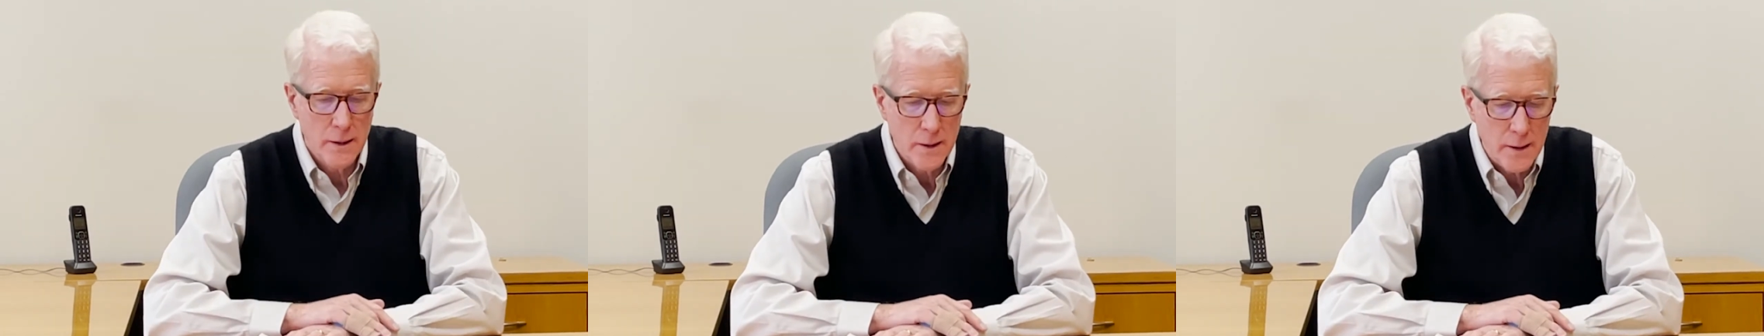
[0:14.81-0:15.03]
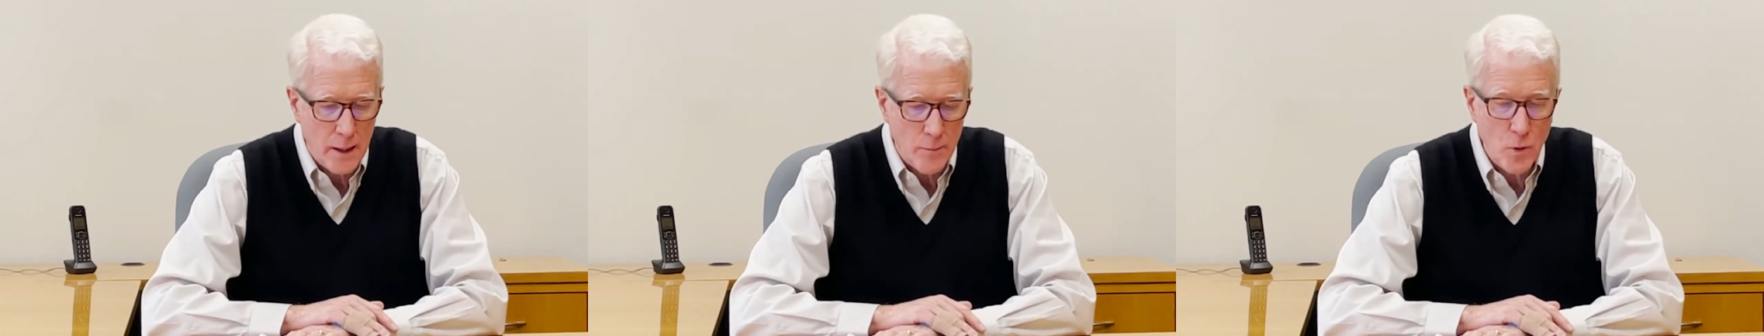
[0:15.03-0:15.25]

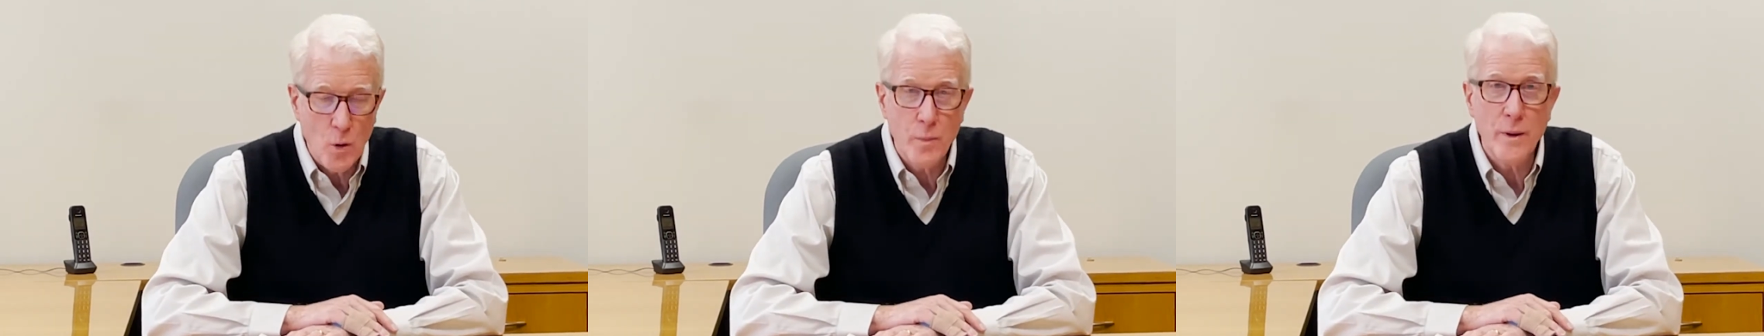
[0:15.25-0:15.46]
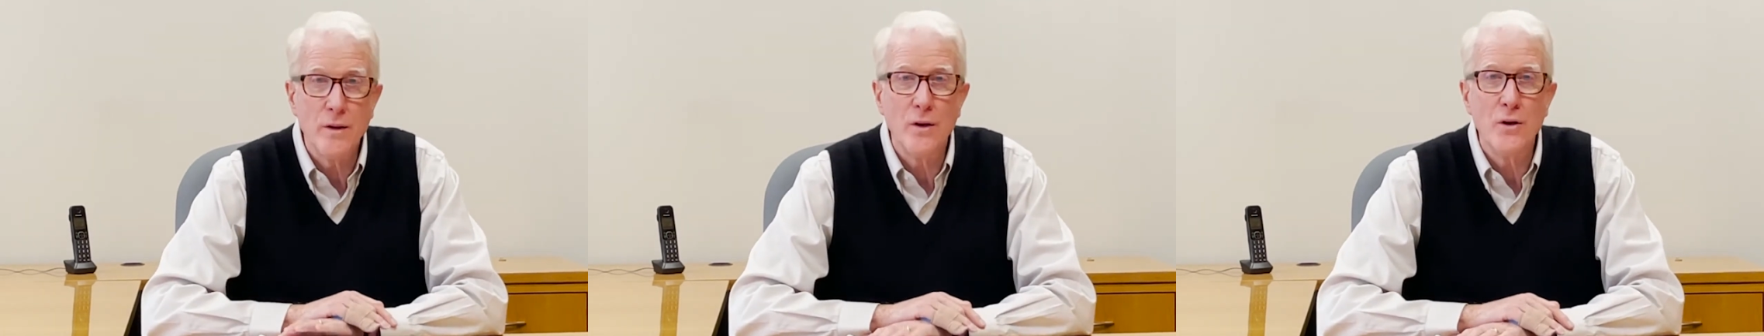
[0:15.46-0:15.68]
I'm
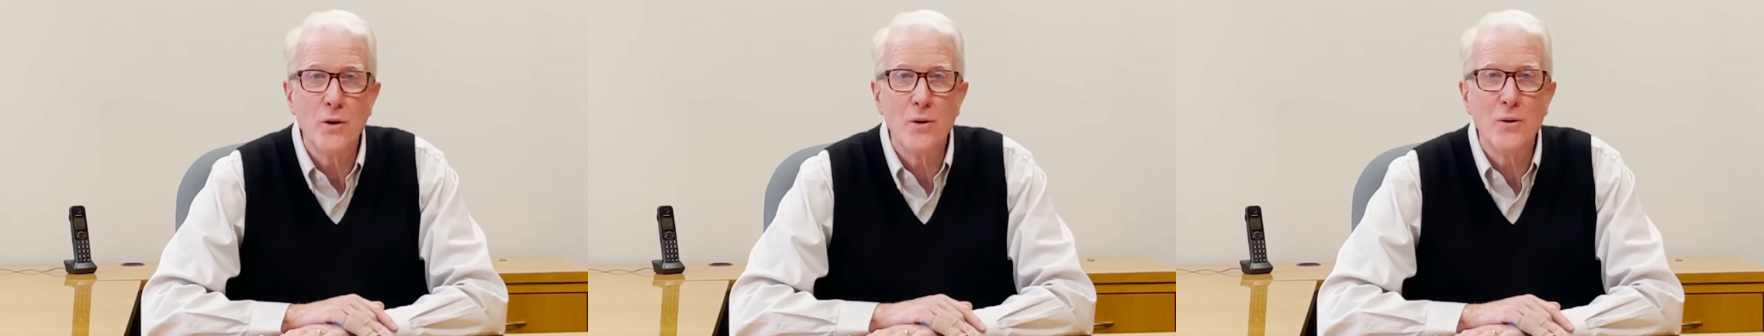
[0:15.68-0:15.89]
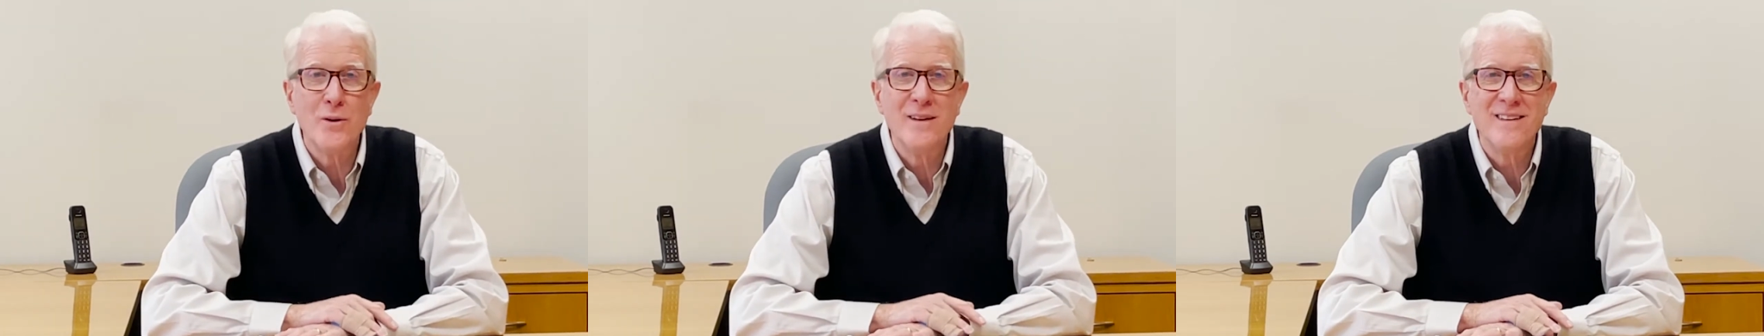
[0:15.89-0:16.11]
hoping that
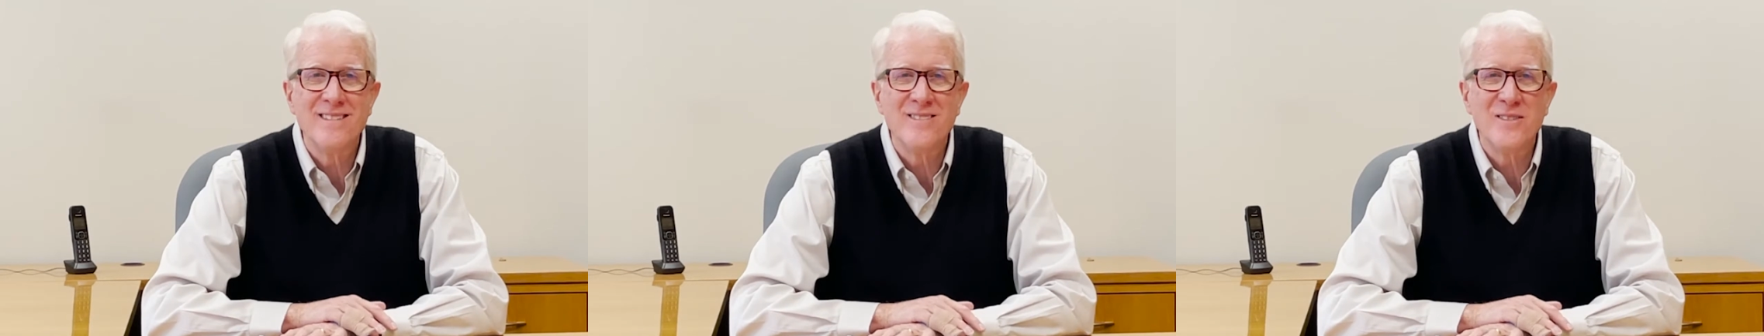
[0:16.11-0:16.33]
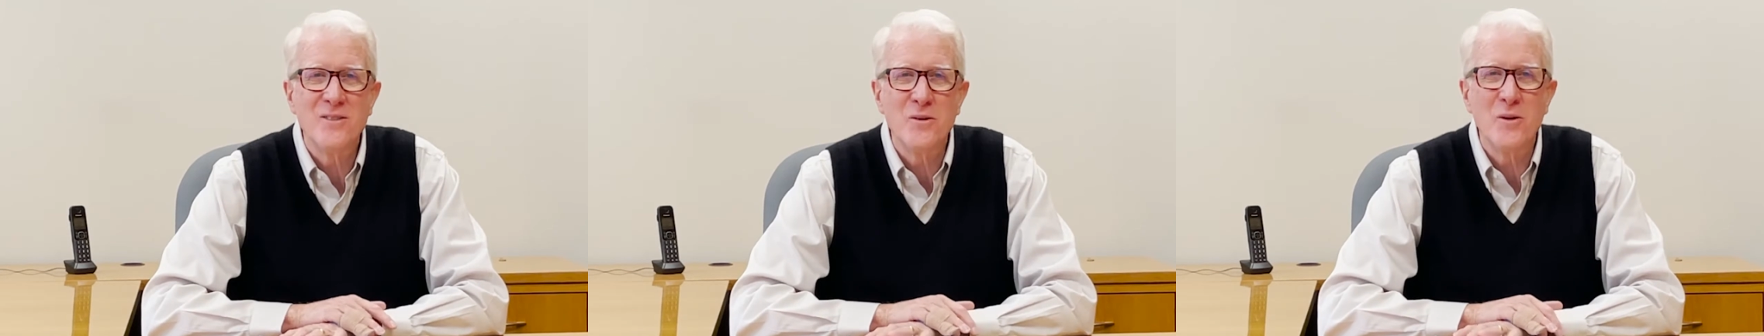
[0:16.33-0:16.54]
you're
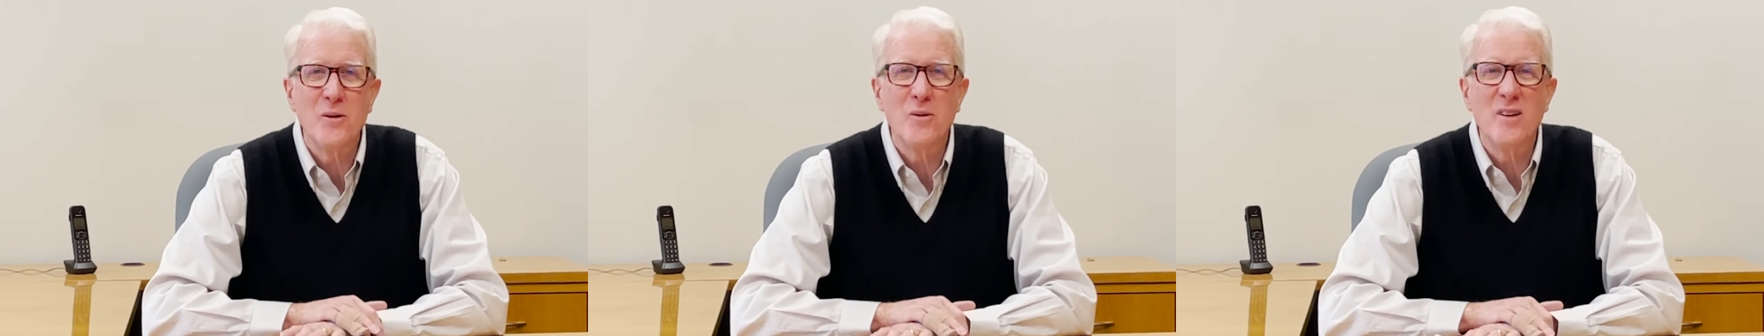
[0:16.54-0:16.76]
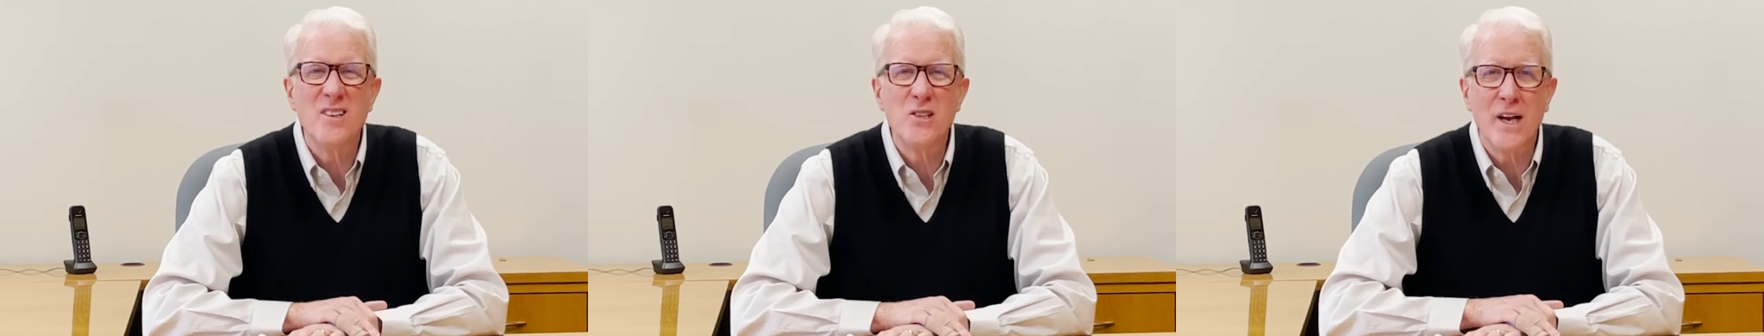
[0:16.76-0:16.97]
doing
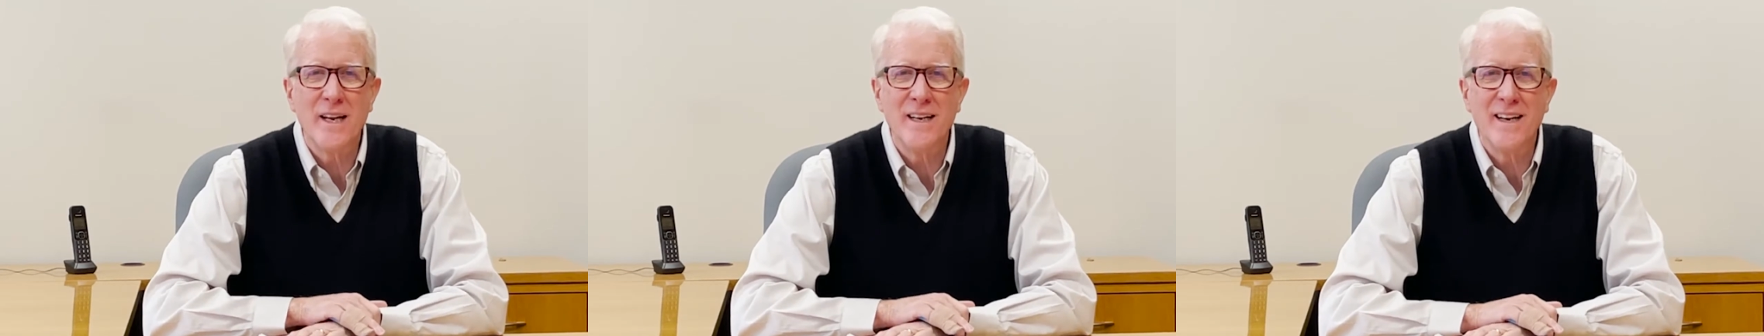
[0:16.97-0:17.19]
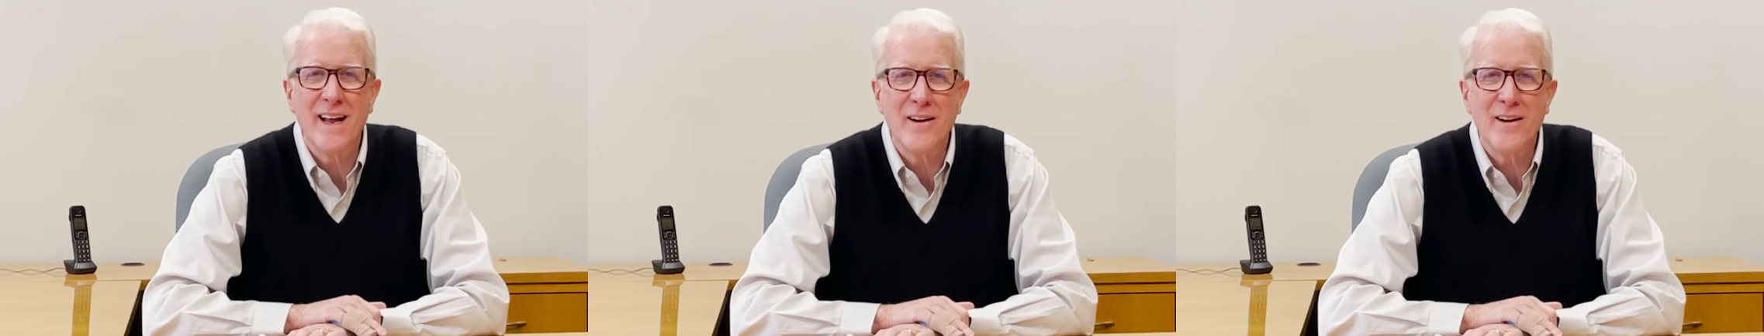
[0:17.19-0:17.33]
what Jane and I